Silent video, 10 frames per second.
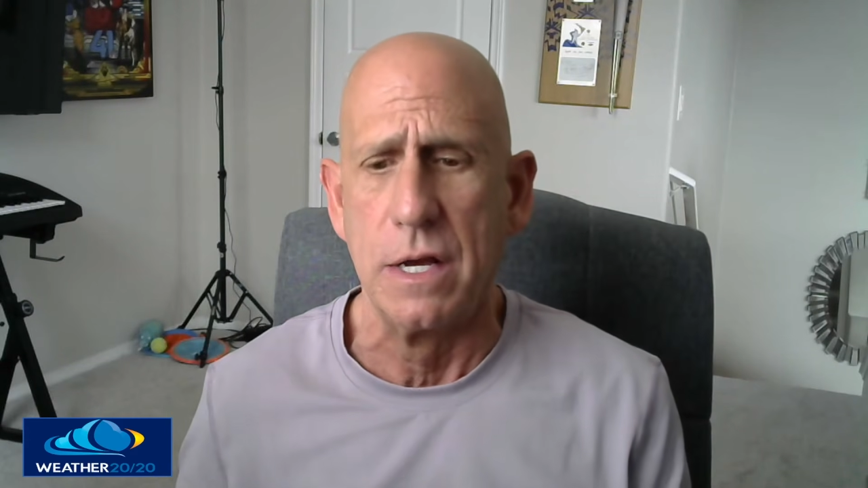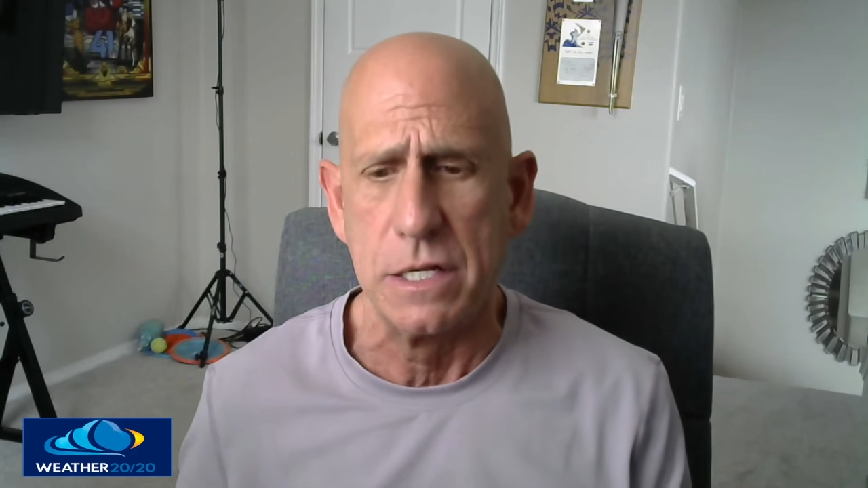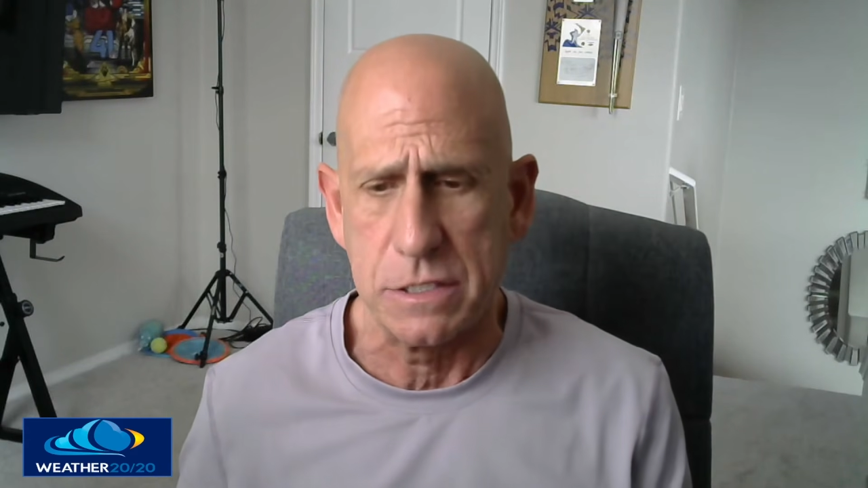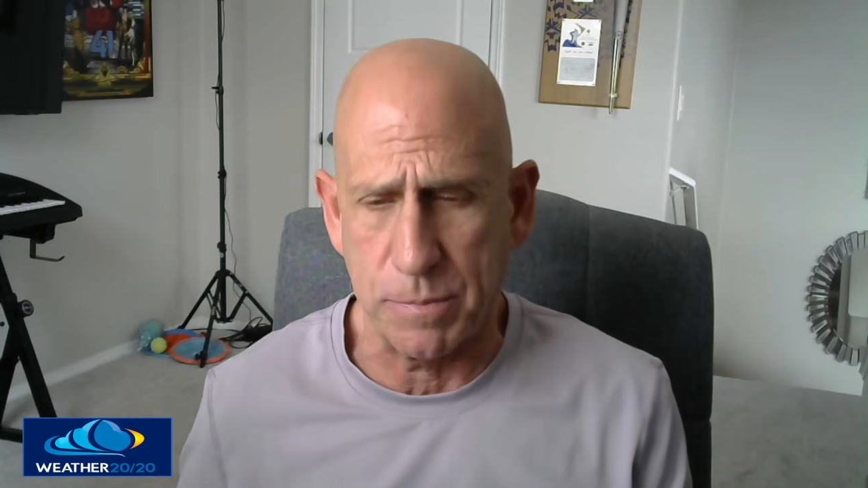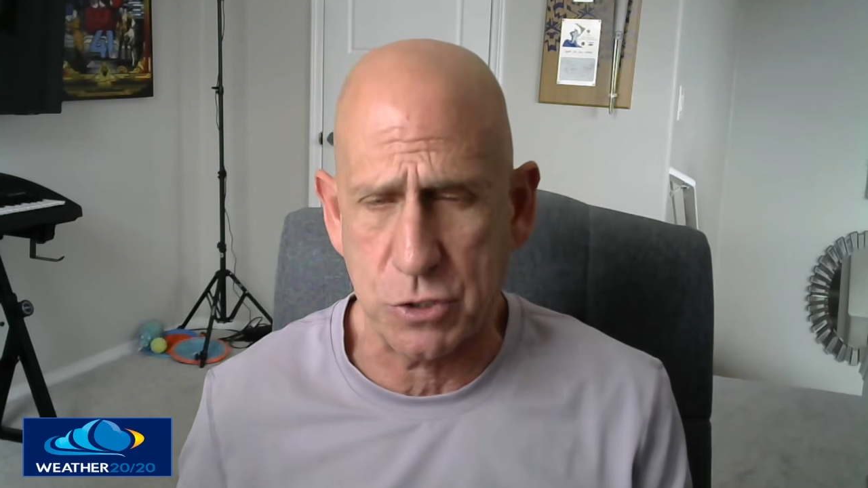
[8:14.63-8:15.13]

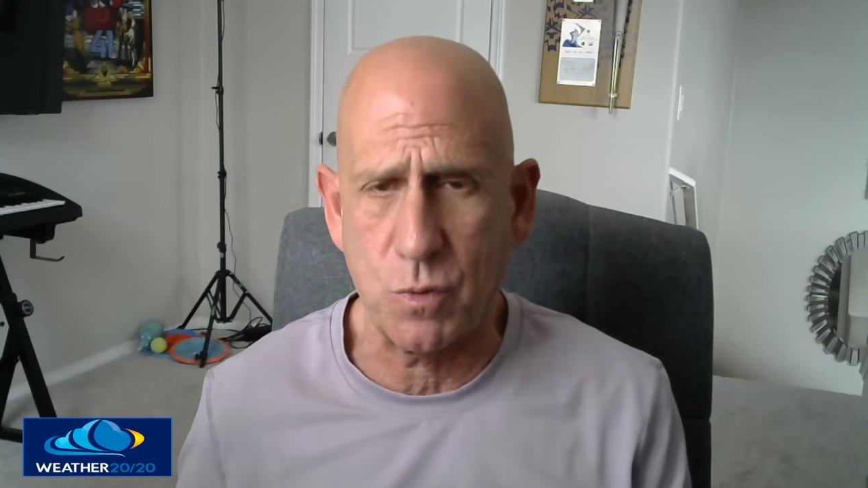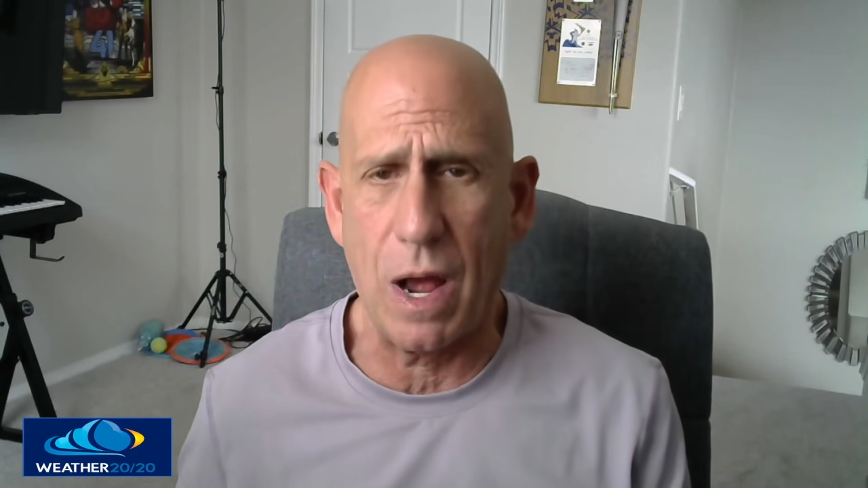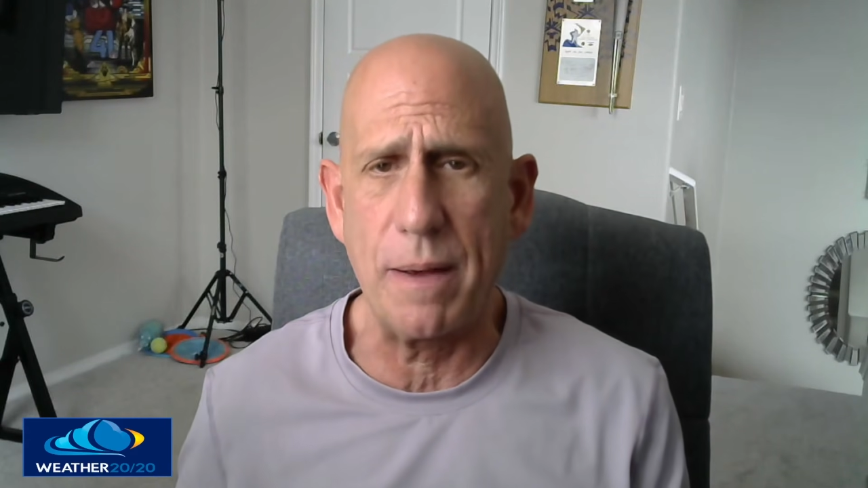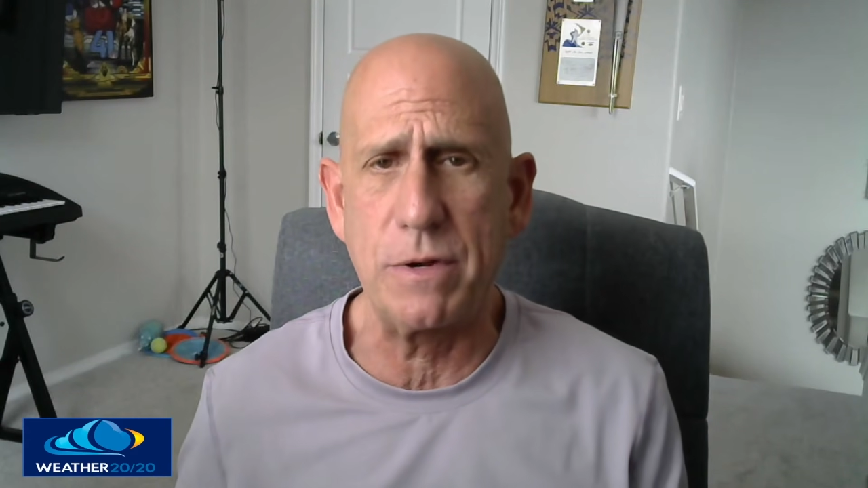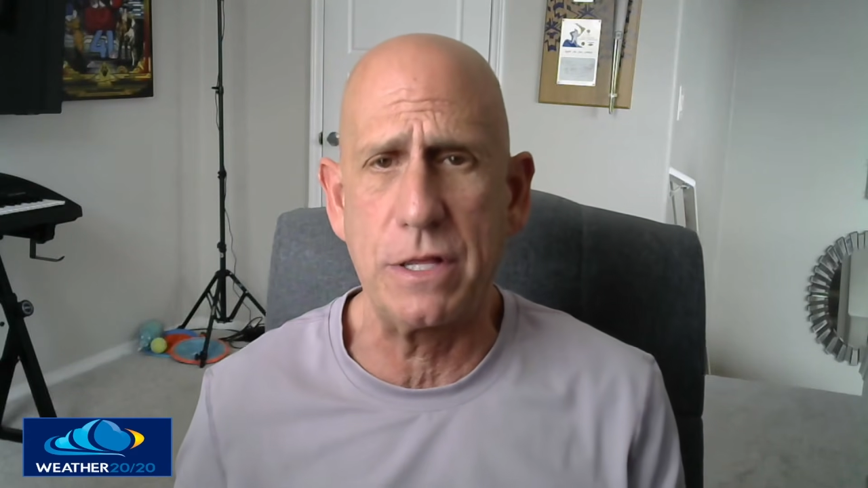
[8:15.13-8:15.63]

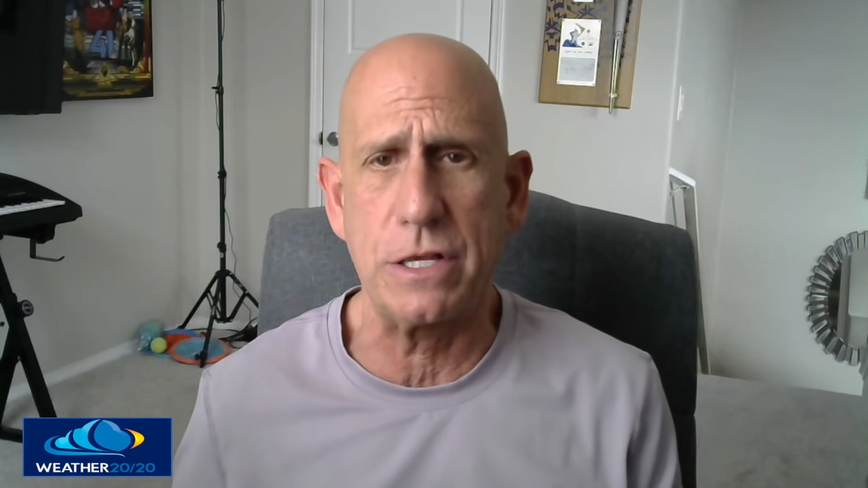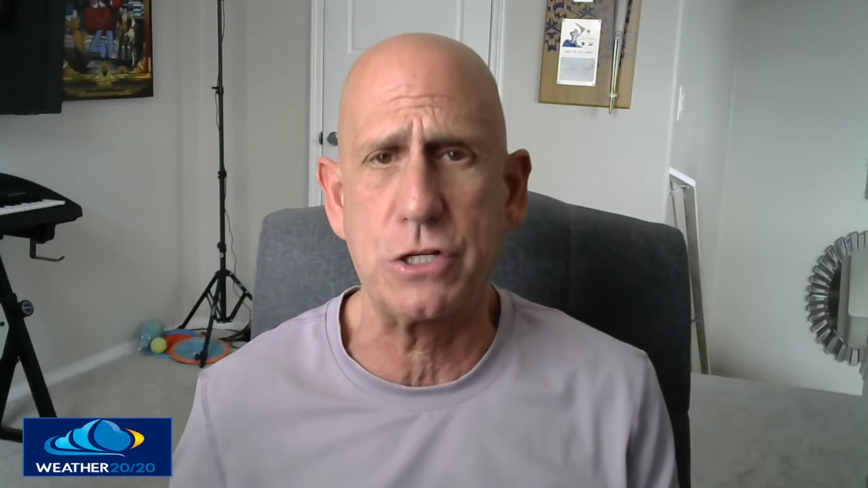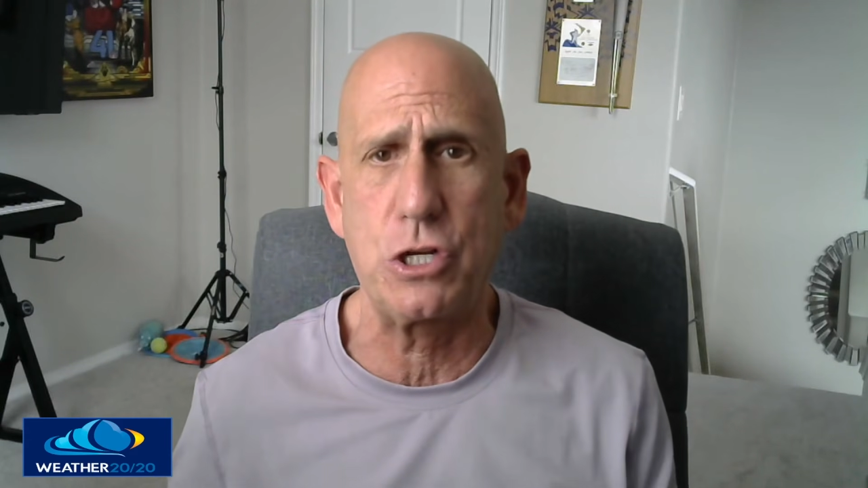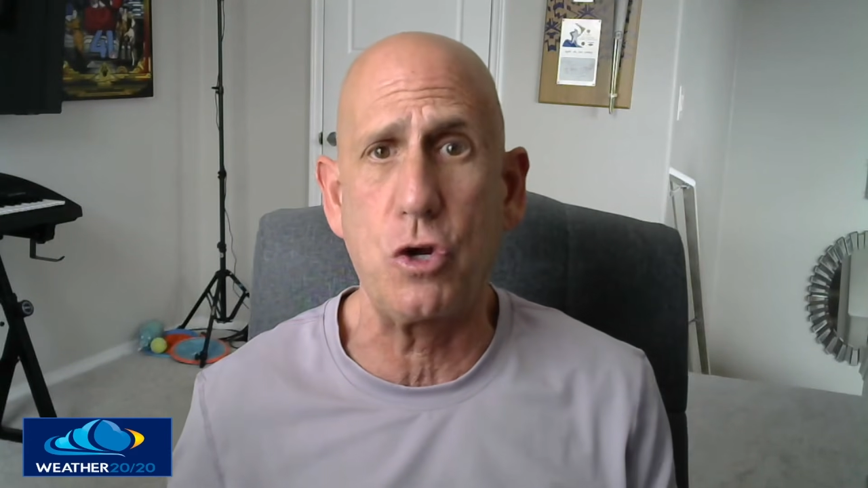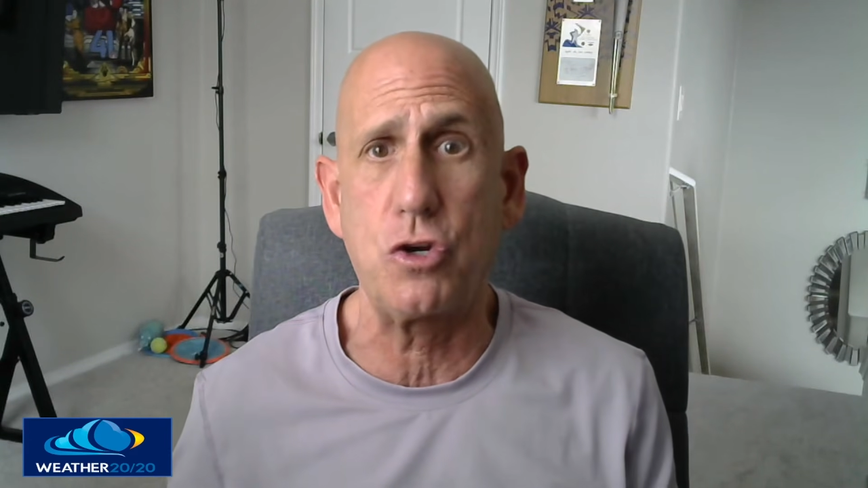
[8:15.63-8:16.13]
Subscribe to
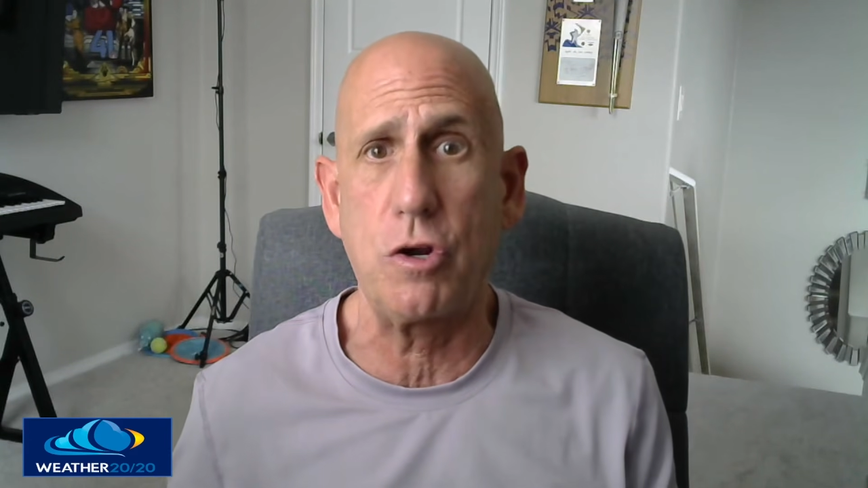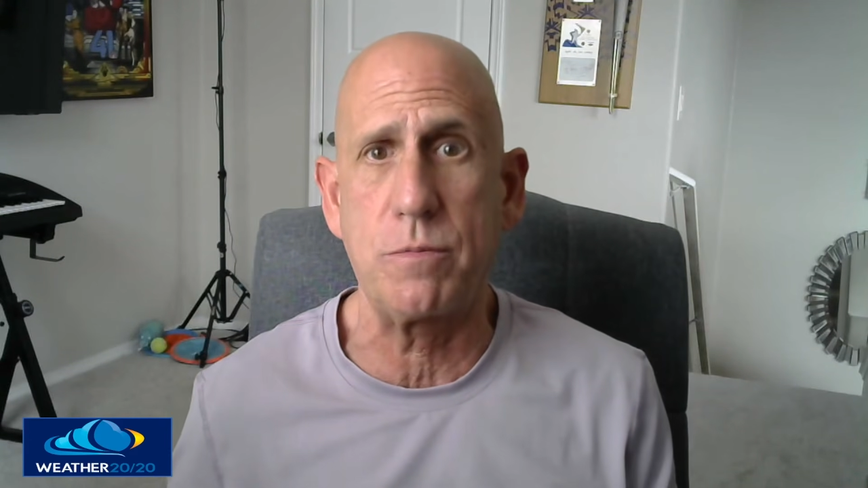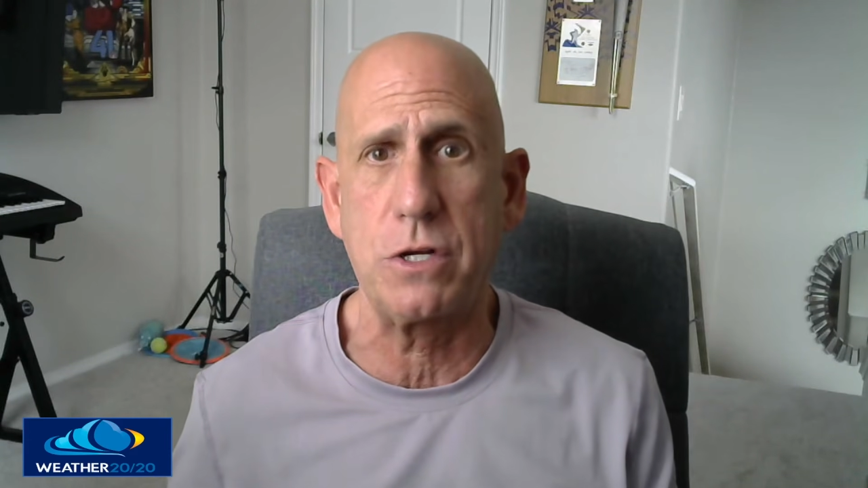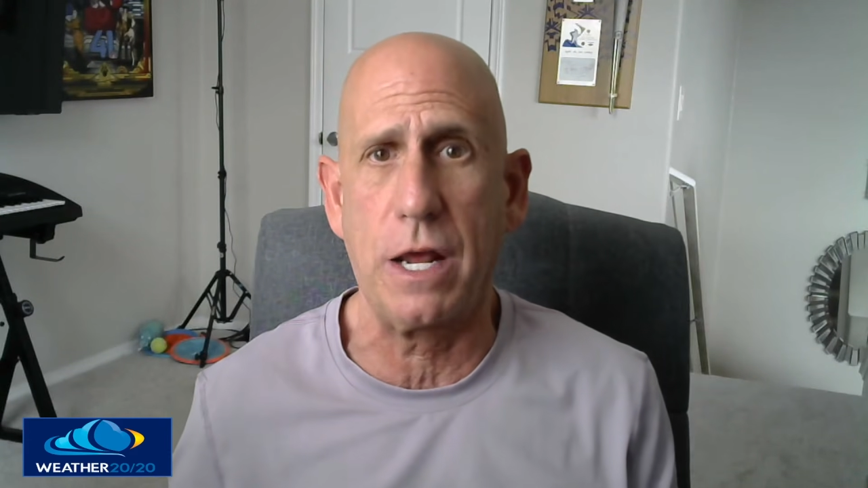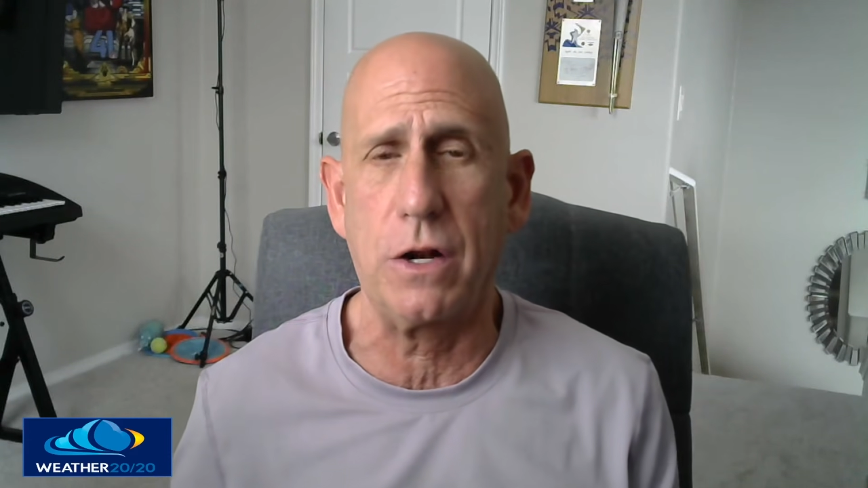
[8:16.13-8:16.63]
this YouTube
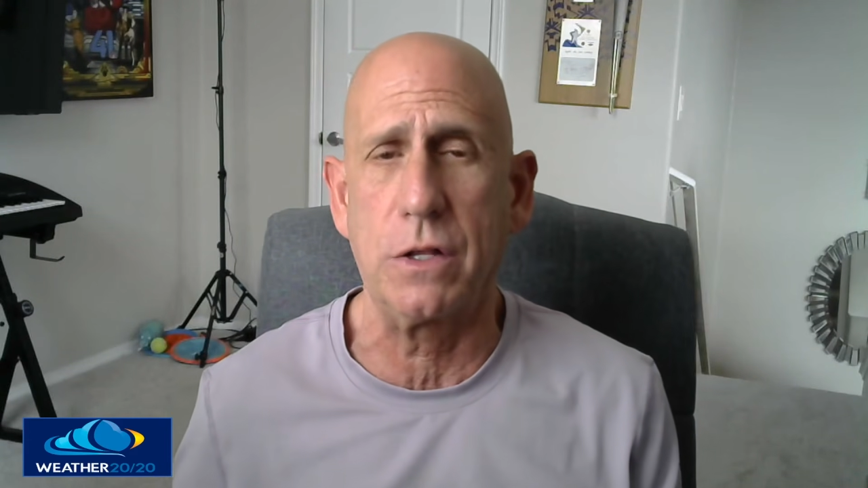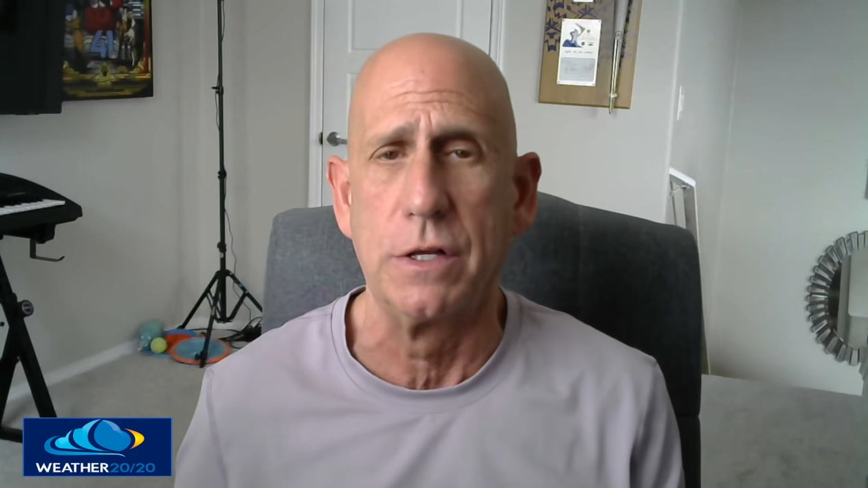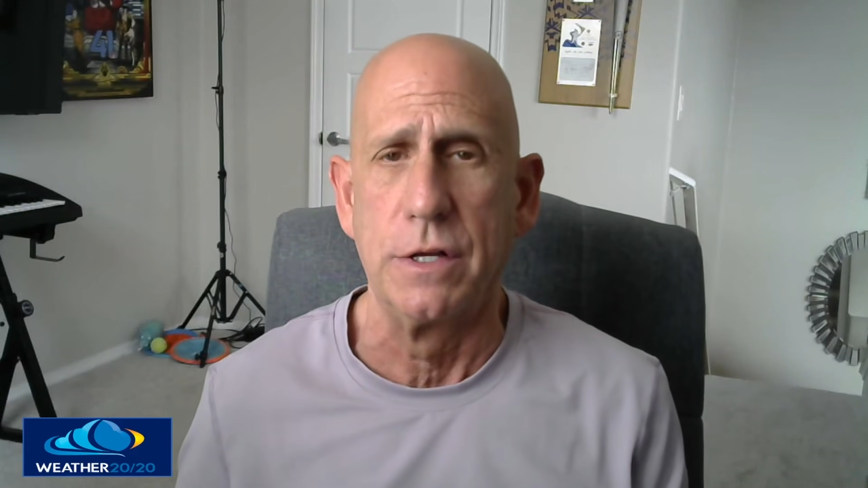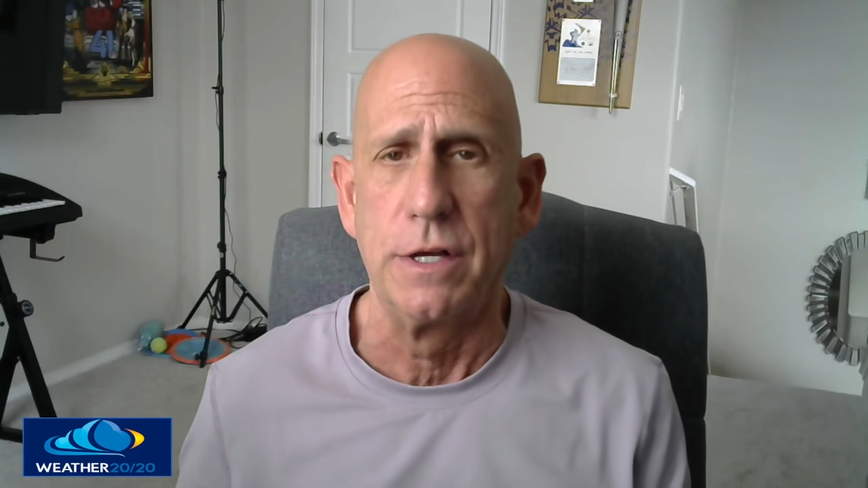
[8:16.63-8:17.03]
channel,